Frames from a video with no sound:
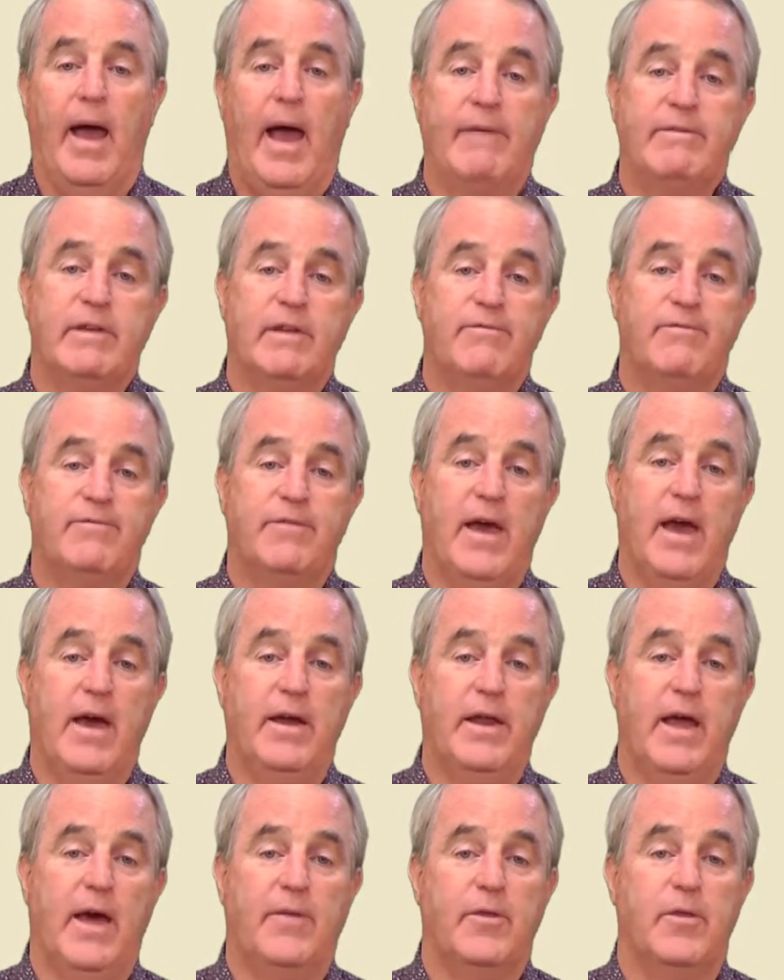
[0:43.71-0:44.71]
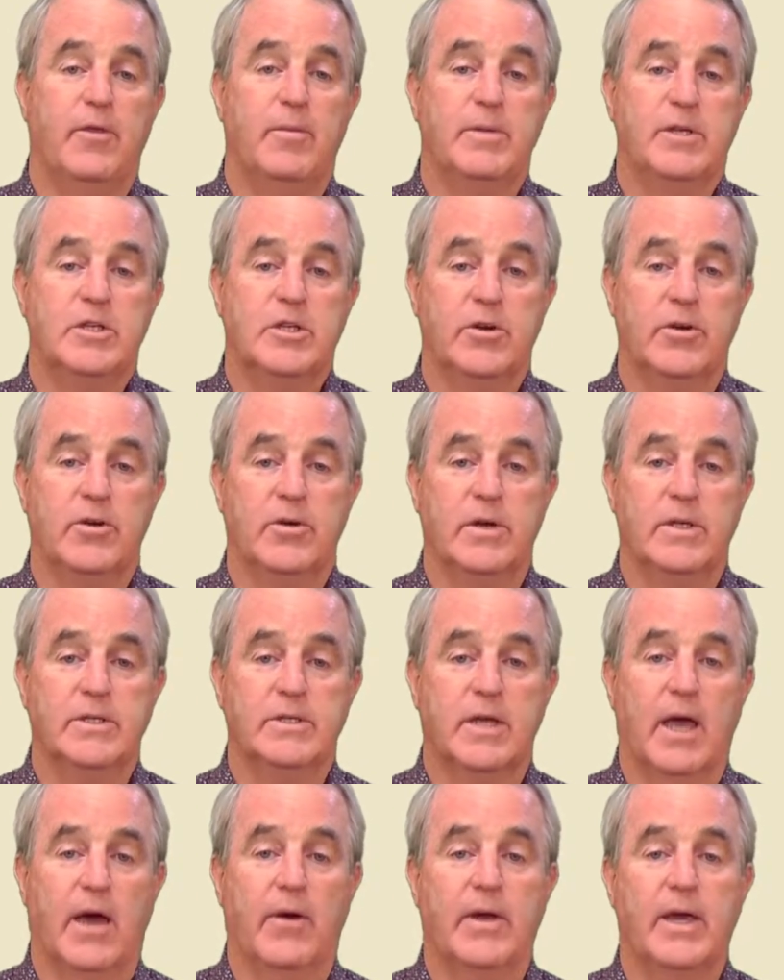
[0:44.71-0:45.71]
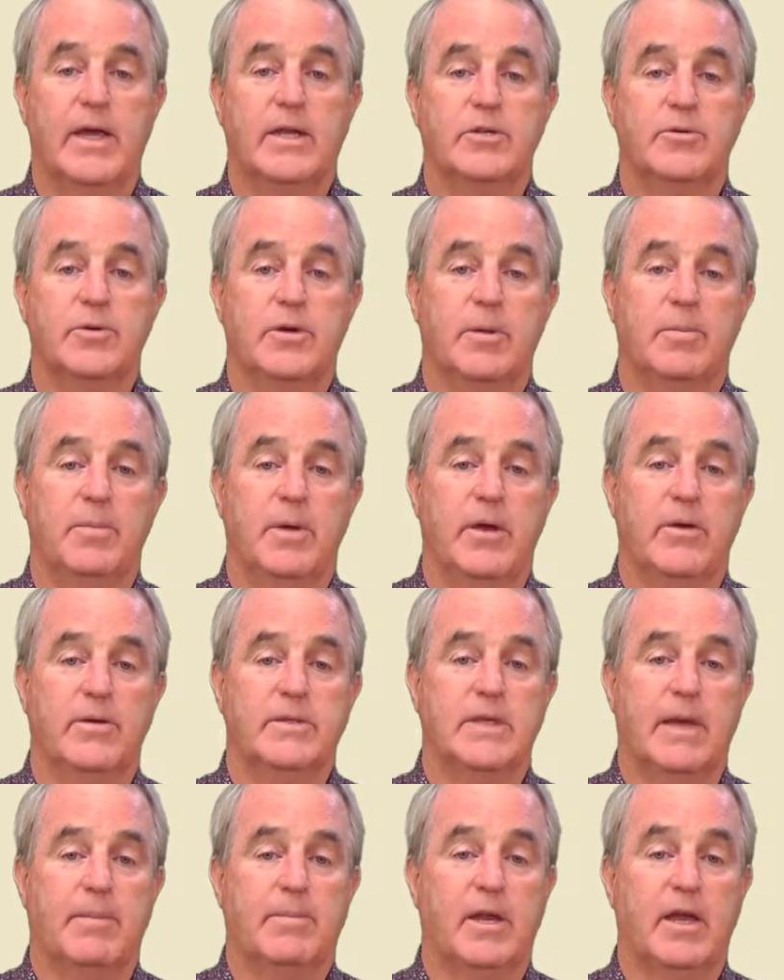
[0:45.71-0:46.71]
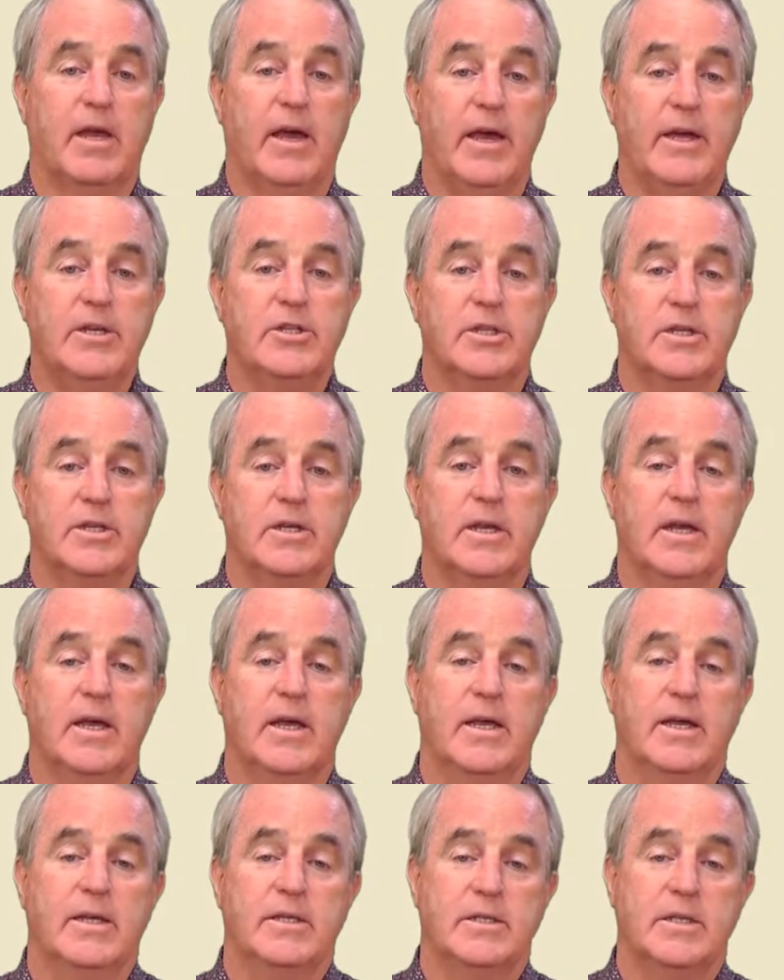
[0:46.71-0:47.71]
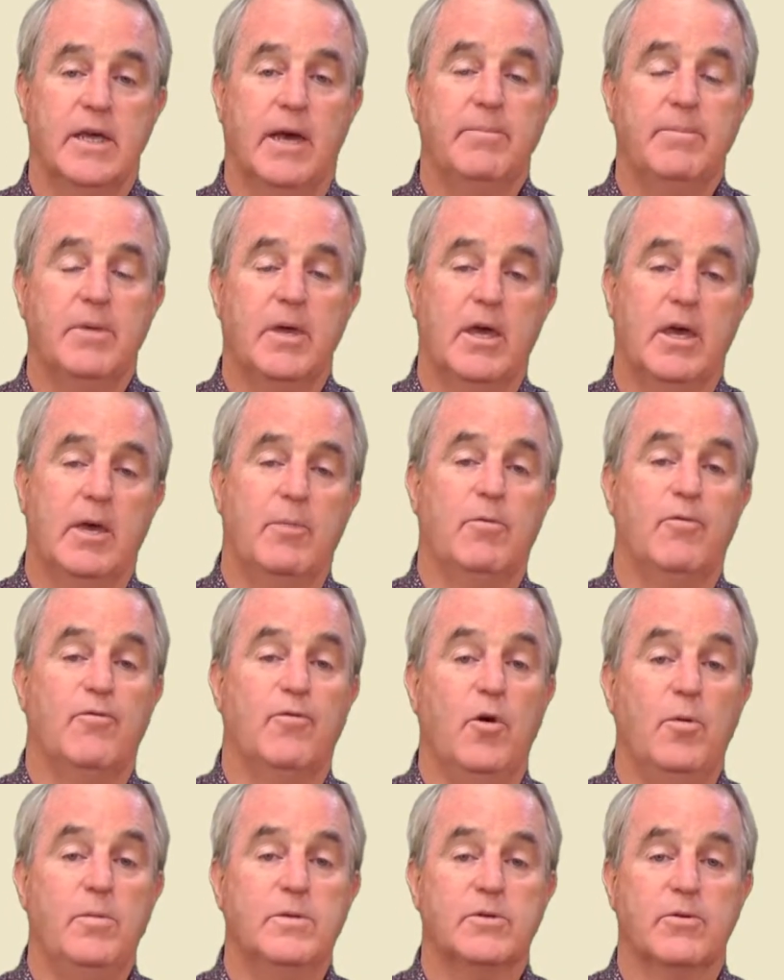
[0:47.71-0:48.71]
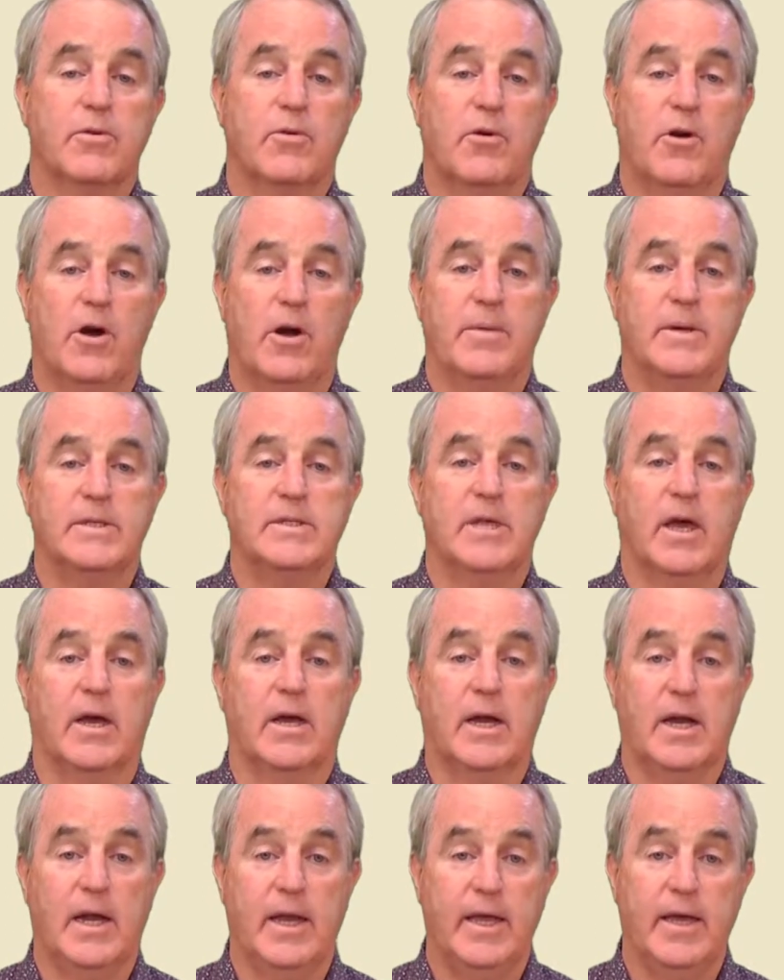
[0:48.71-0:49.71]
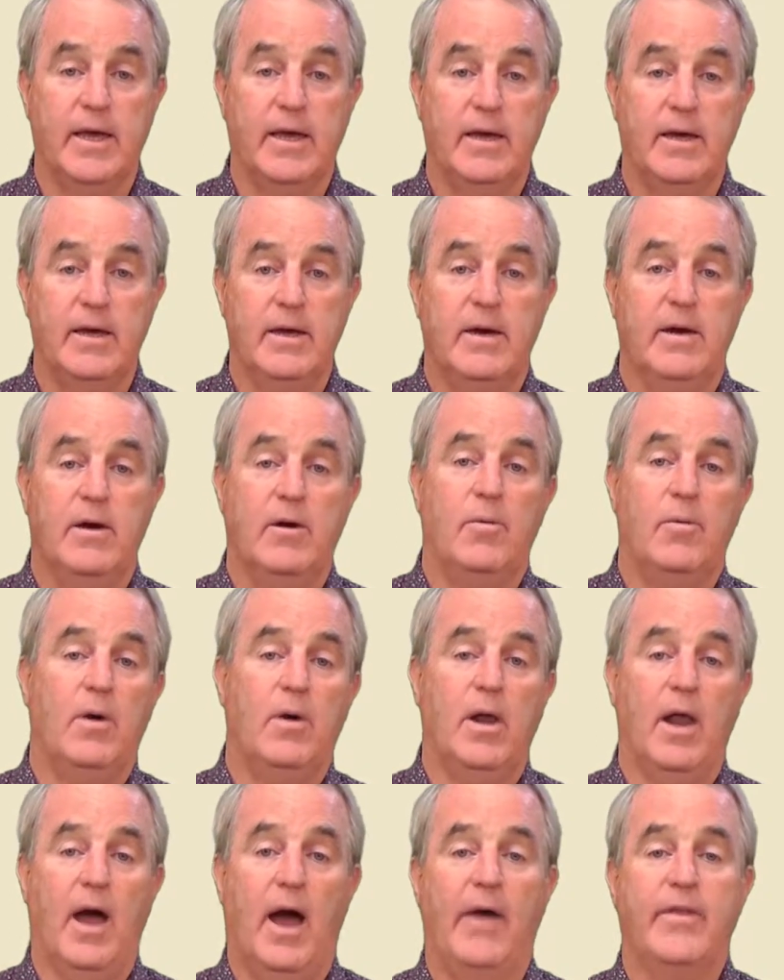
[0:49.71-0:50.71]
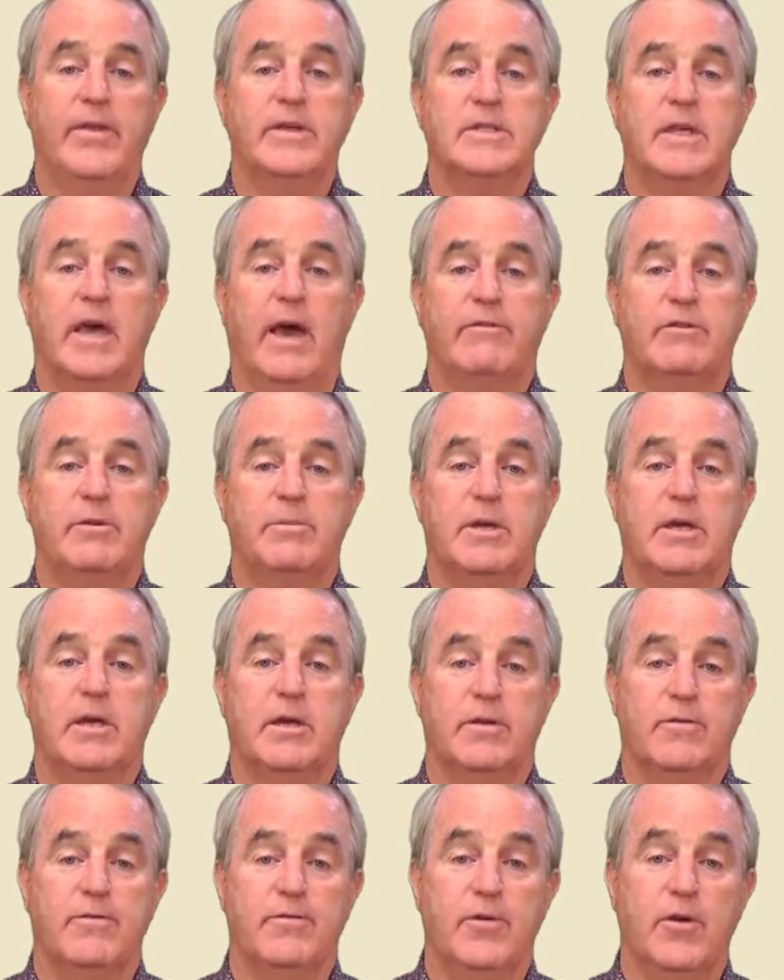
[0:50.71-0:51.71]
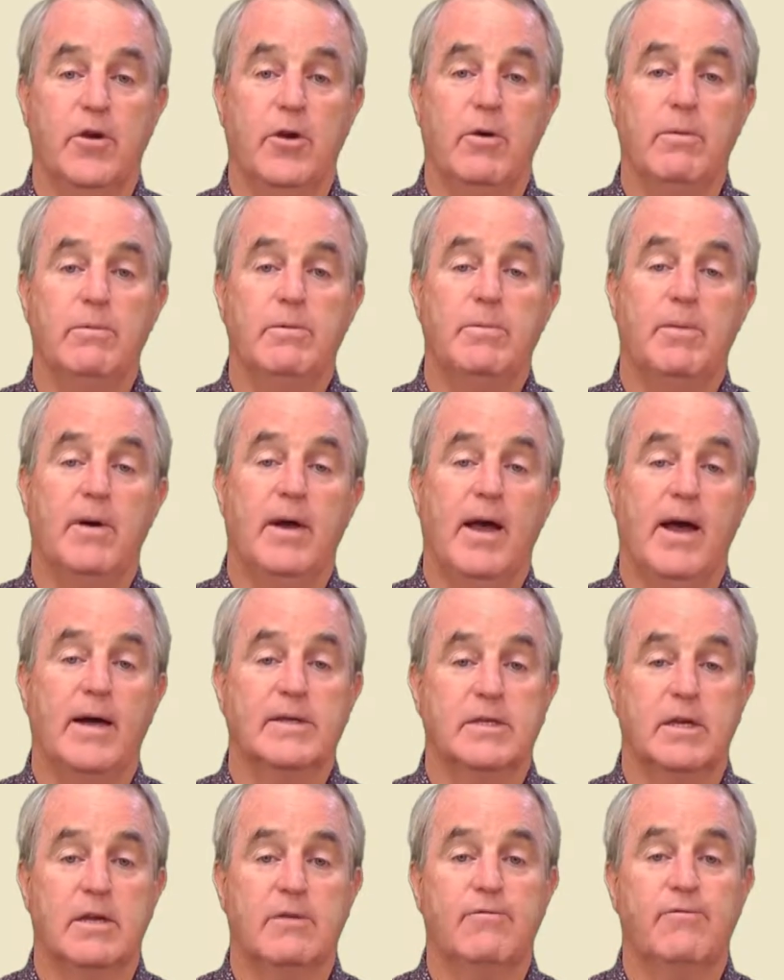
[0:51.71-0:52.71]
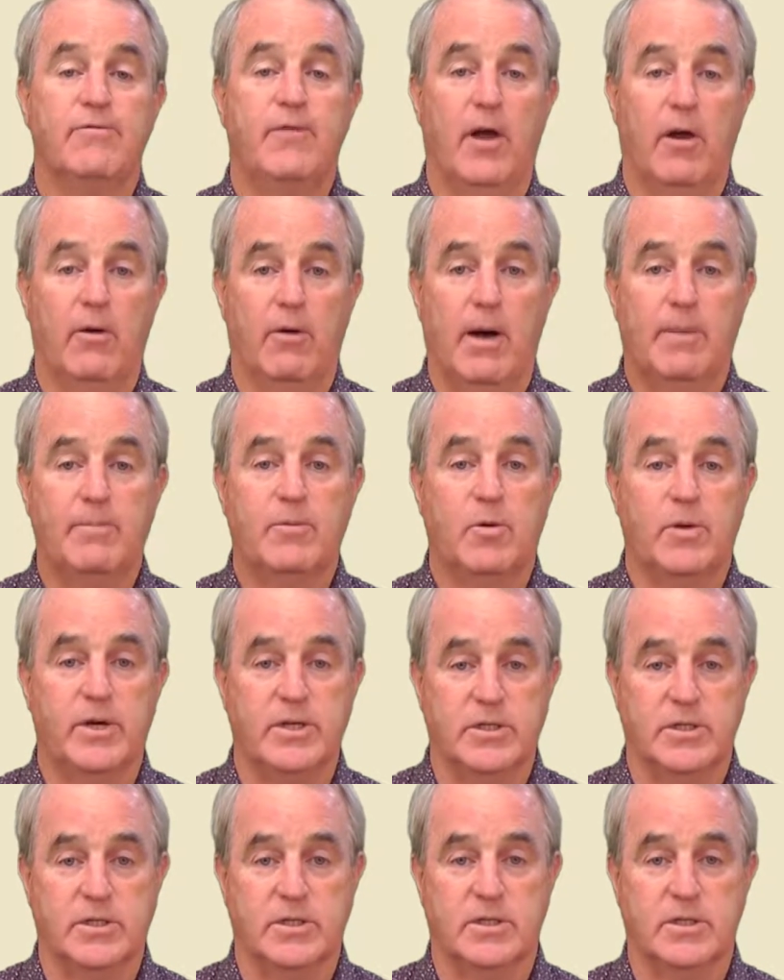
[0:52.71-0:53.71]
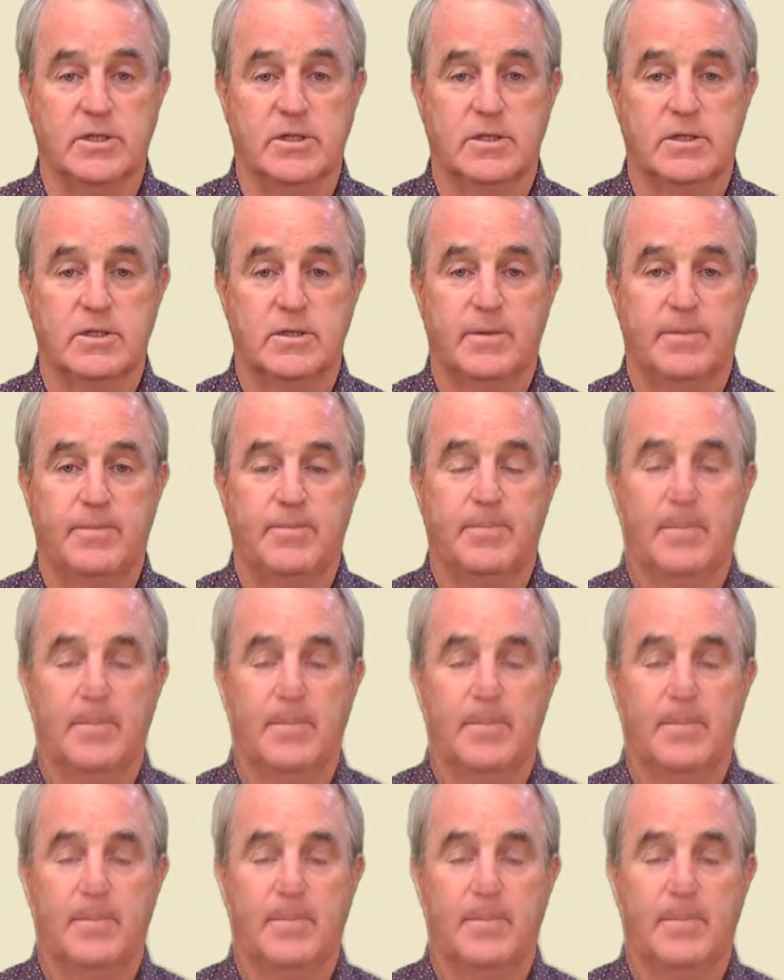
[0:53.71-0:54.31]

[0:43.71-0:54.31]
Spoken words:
Having found out that the material is going into an appearance application, some key performance requirements are clear, while others have to be confirmed by asking follow-up questions.